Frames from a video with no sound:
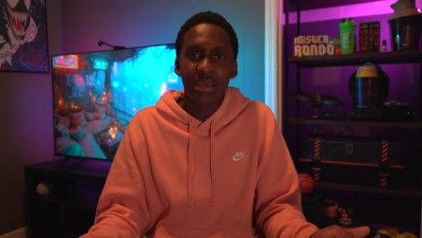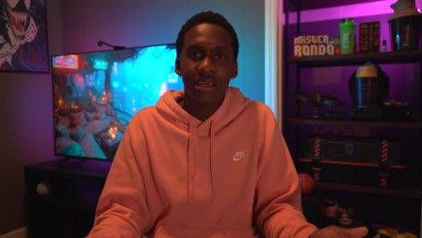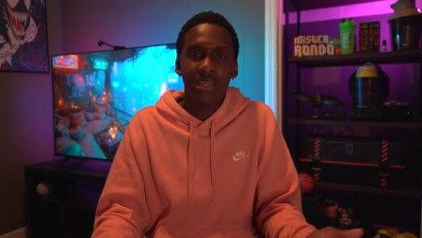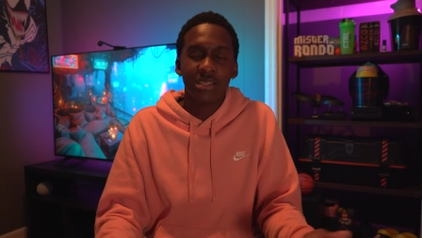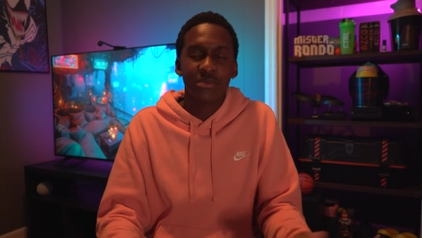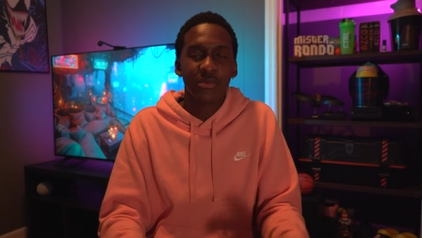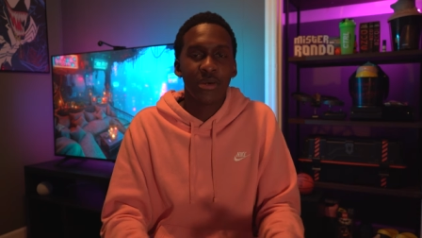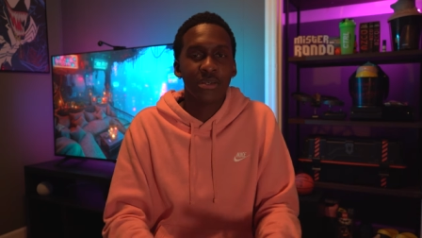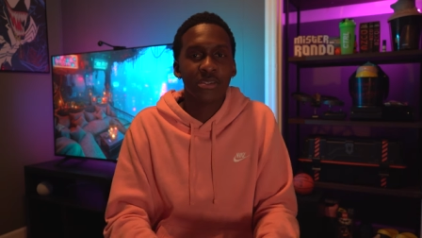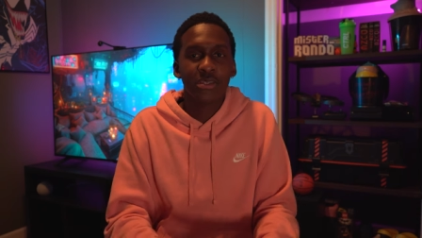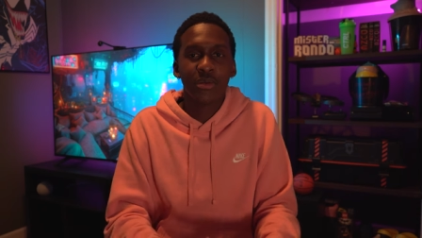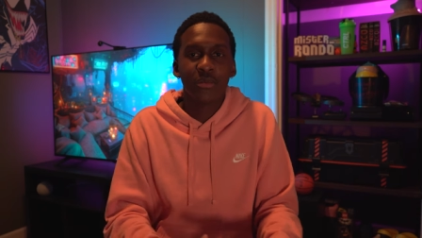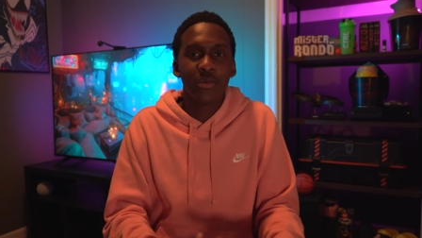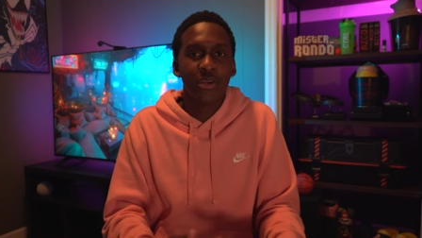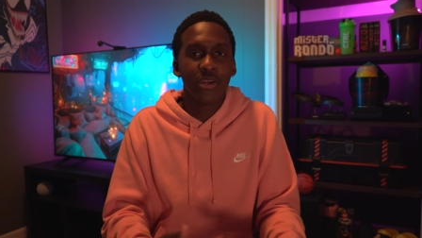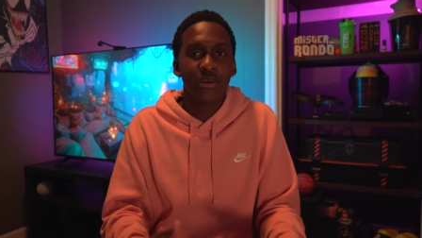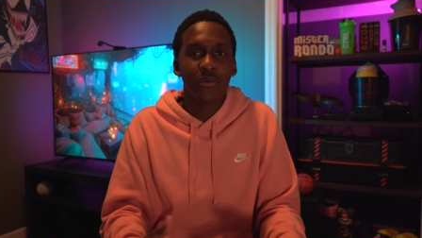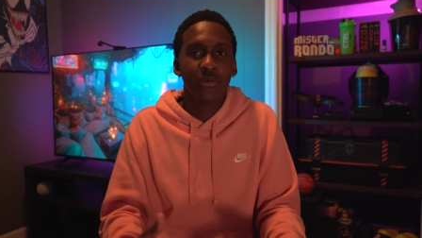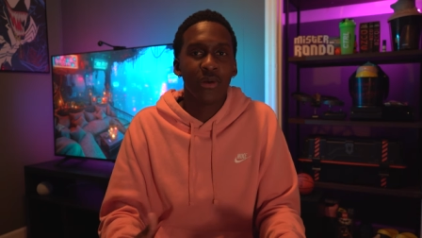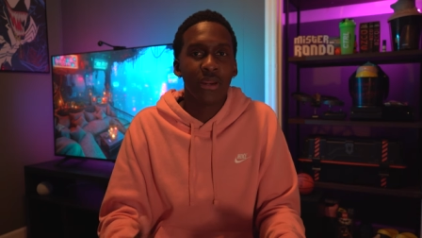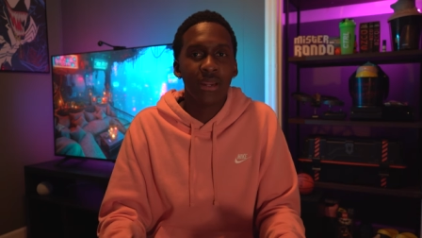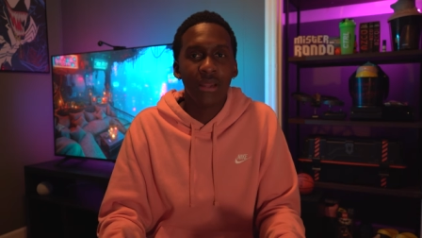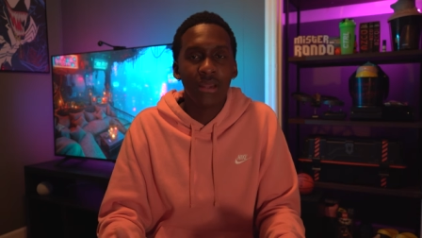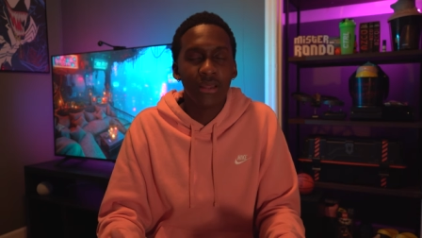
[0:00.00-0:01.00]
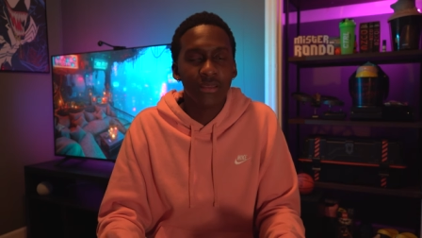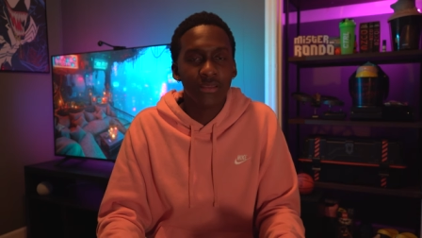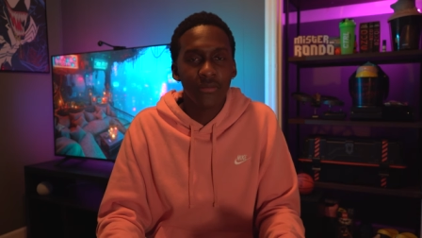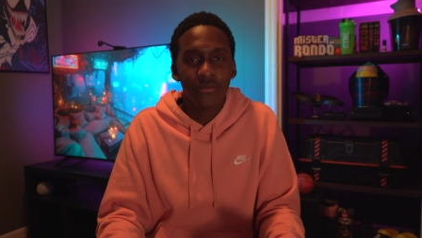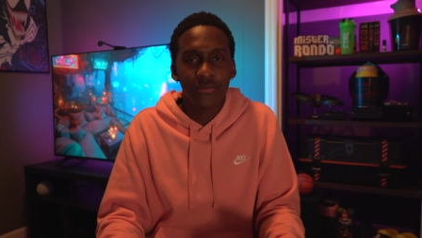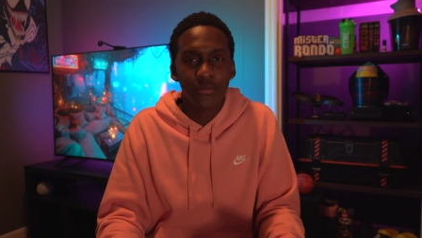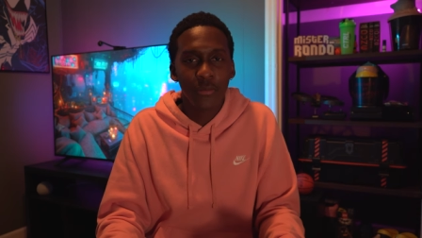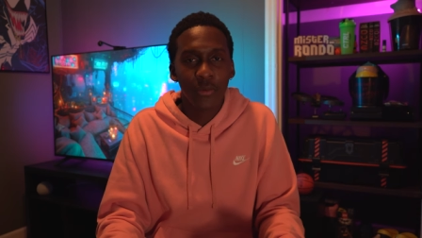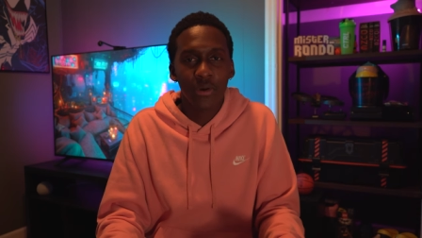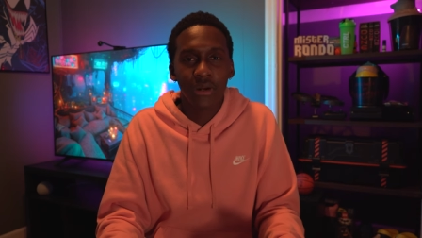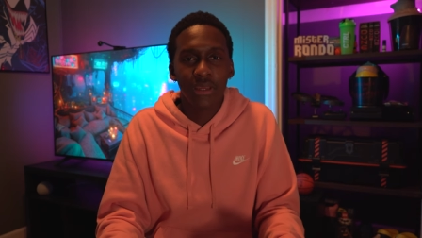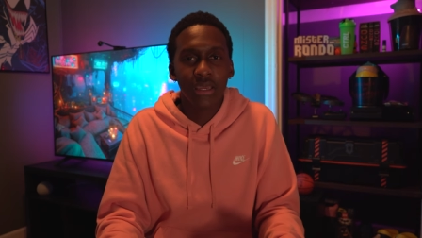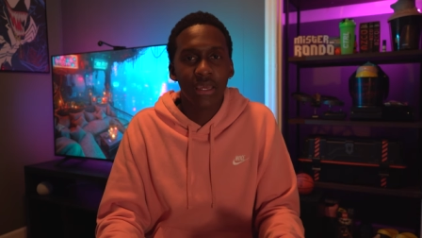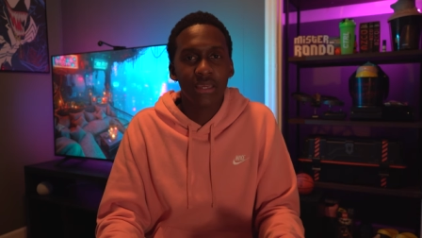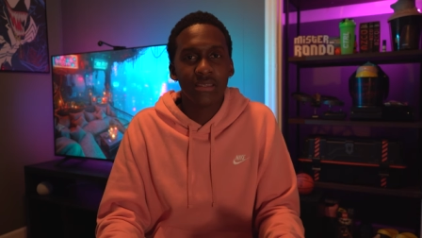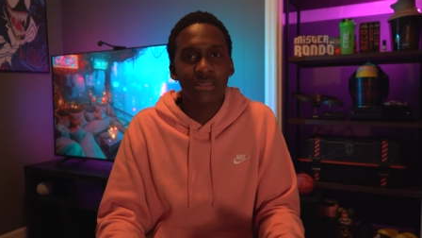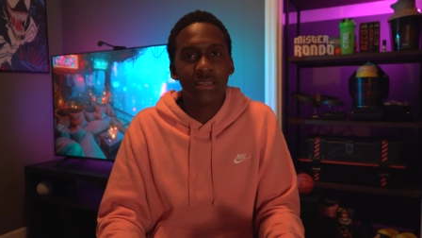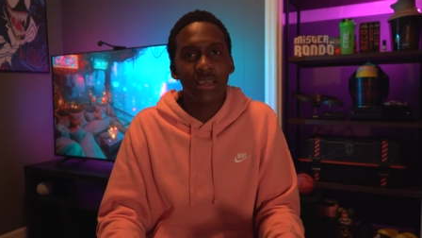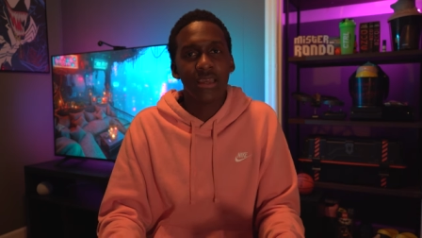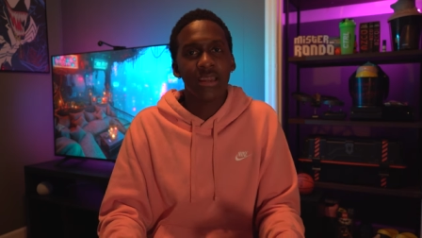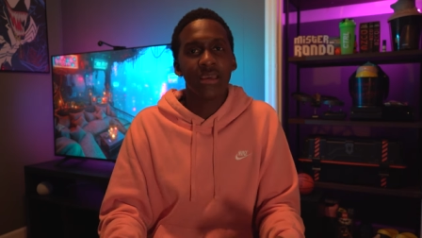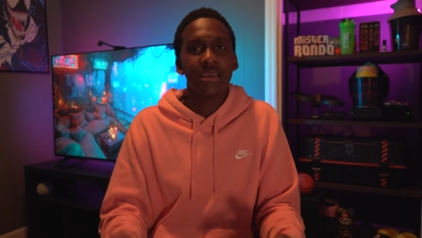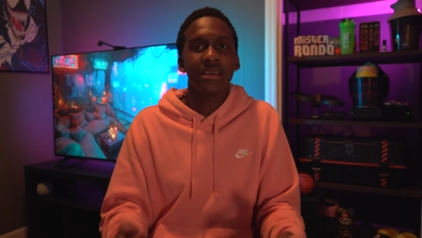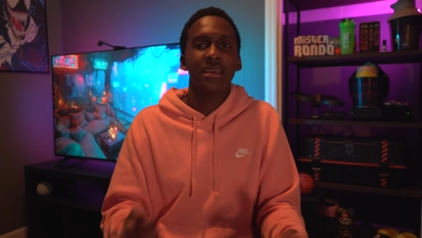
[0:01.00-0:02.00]
especially when you're running at the four K
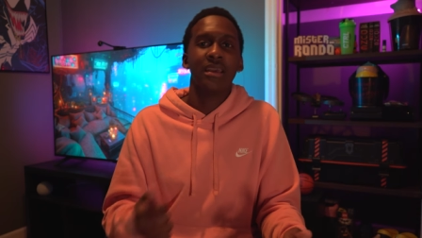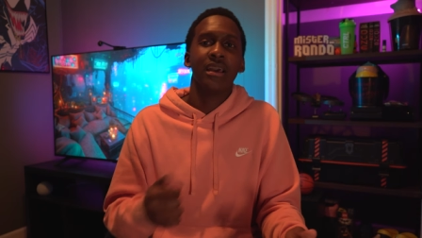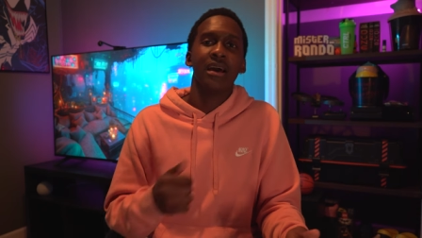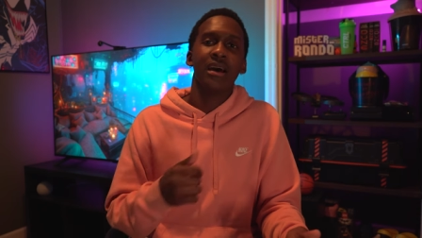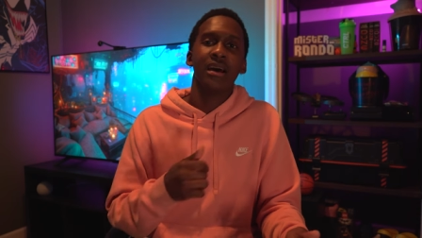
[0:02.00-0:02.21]
setting.